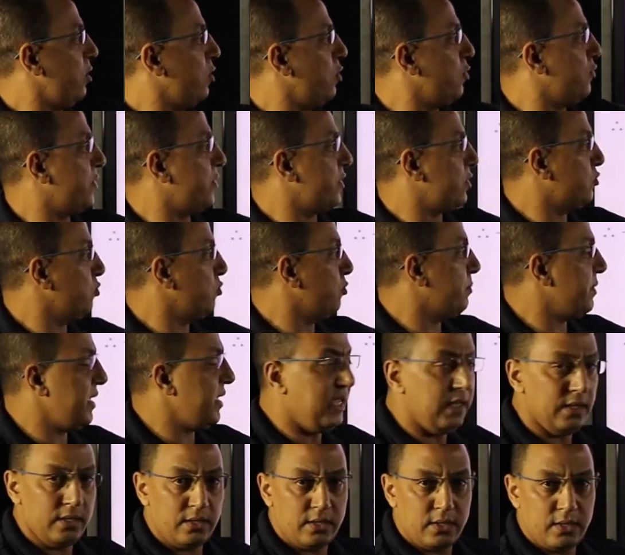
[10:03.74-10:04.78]
over
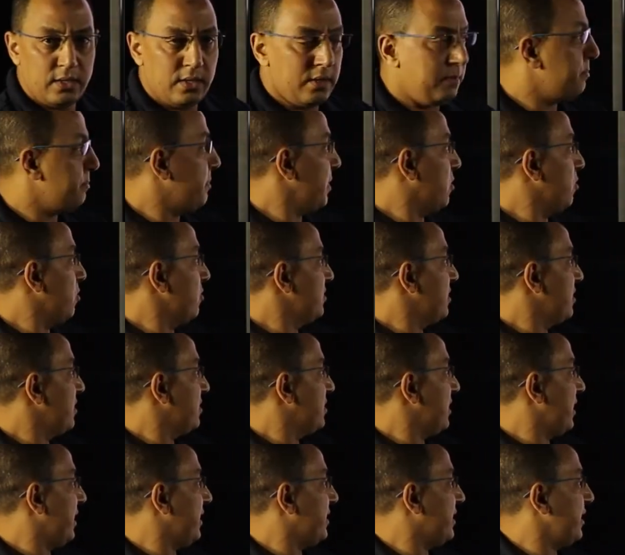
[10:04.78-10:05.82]
2b
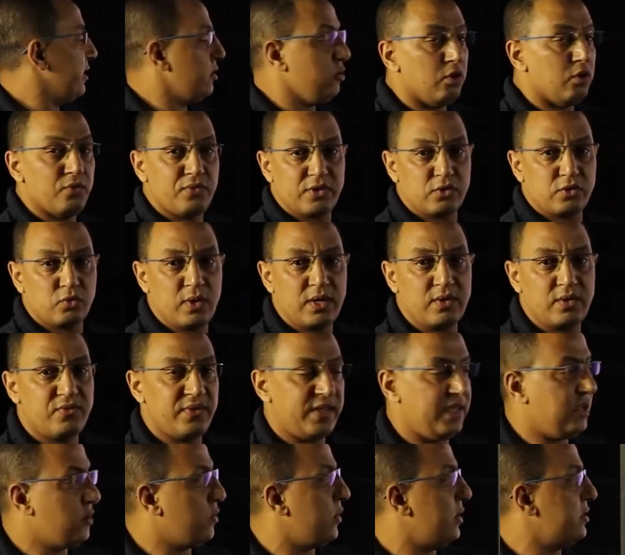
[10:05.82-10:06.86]
because 18 over 12
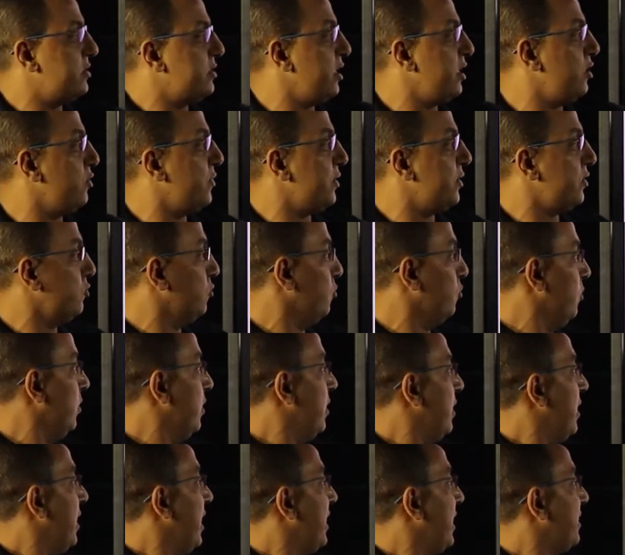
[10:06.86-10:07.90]
equals 3 over 2.
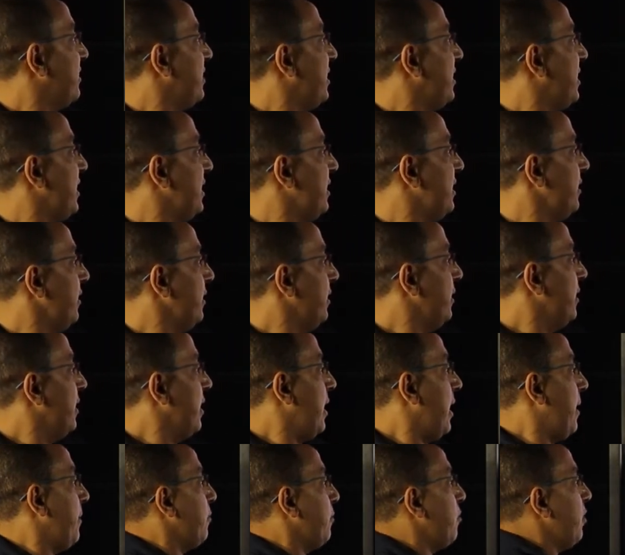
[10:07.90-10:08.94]
And here I'm